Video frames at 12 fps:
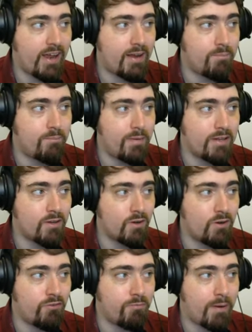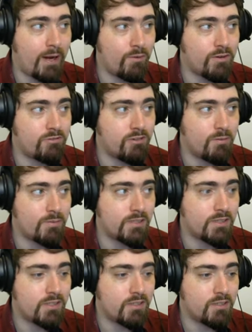a bit of power
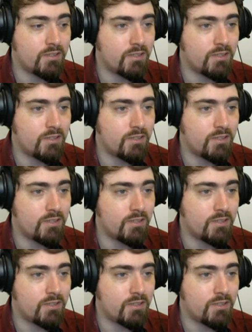trouble.